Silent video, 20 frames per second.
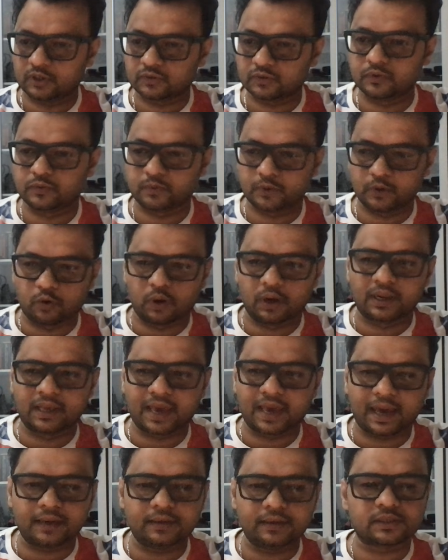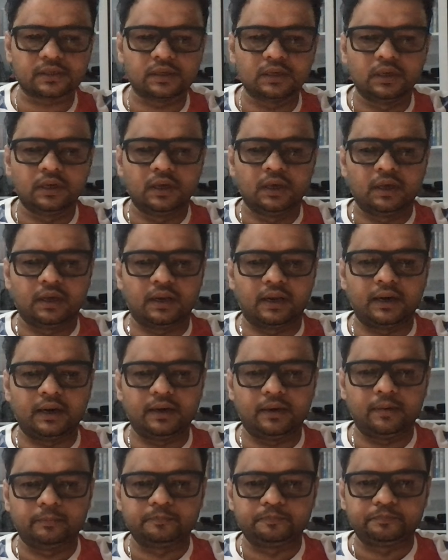which we call GANs, right?
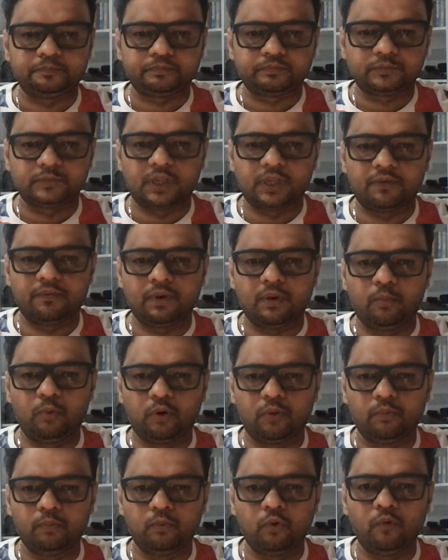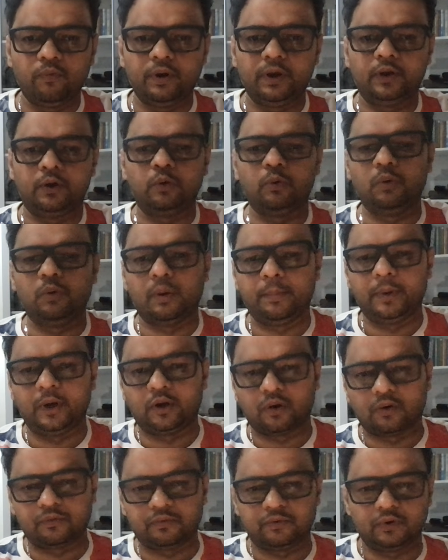Then we'll move into a bit
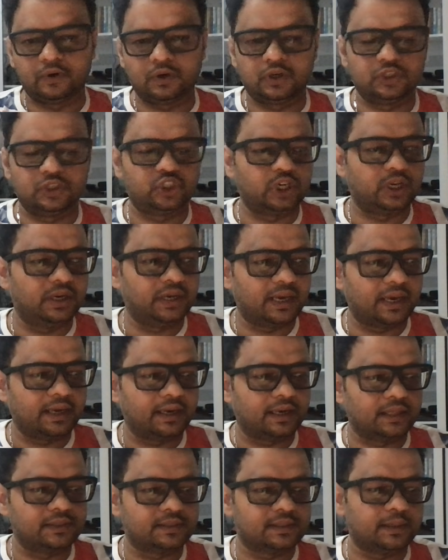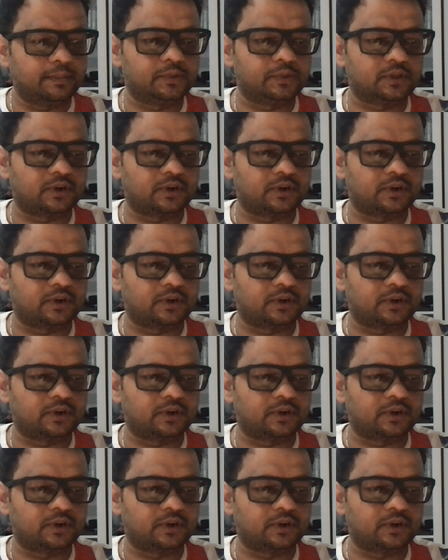of Gen AI concepts,